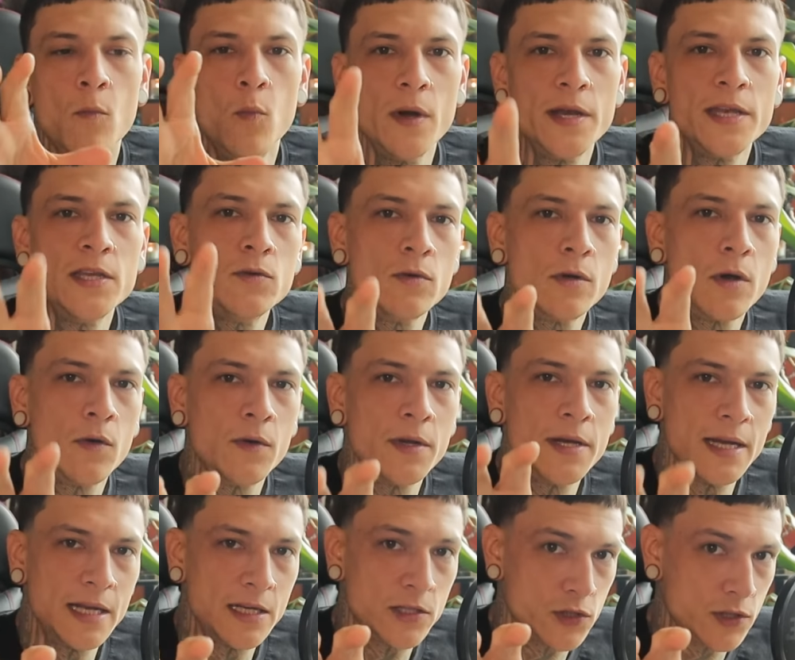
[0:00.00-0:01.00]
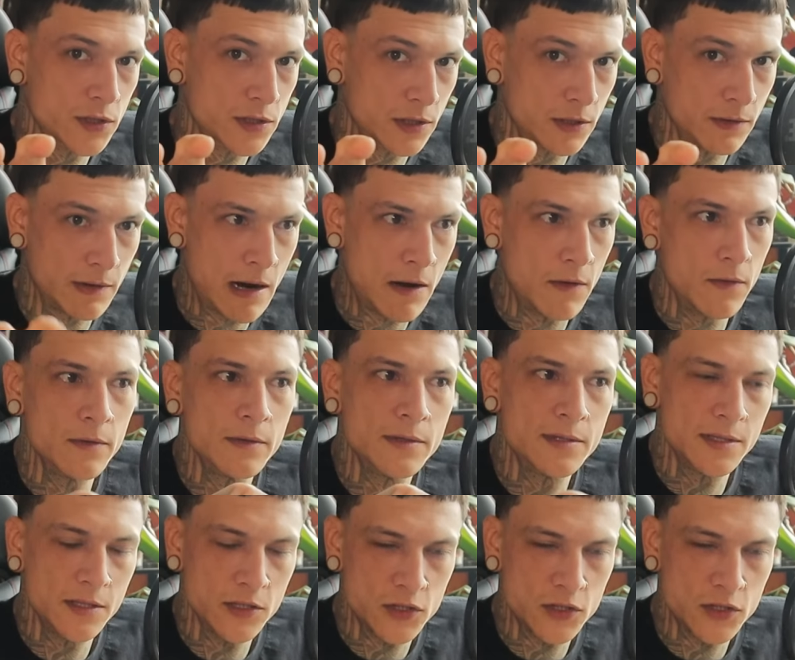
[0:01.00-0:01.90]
When you go in nature to ground,